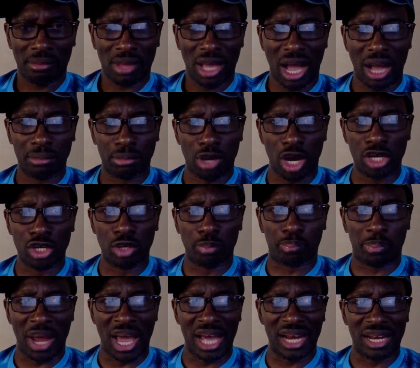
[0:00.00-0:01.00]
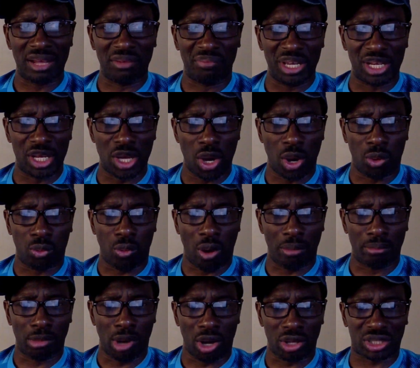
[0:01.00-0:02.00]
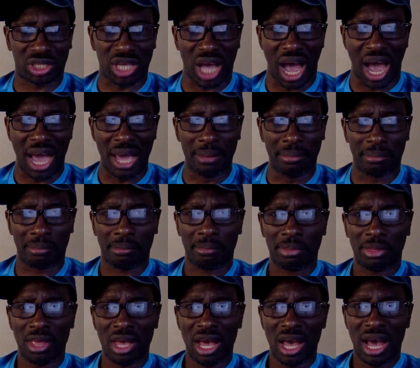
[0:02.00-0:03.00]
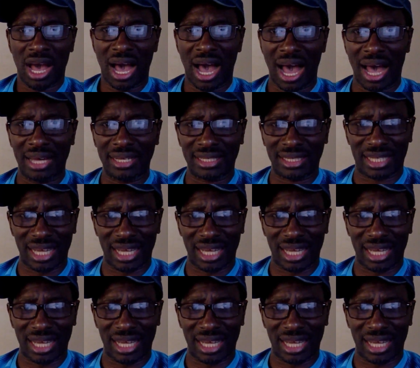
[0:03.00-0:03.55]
I'm going to play the video one more time and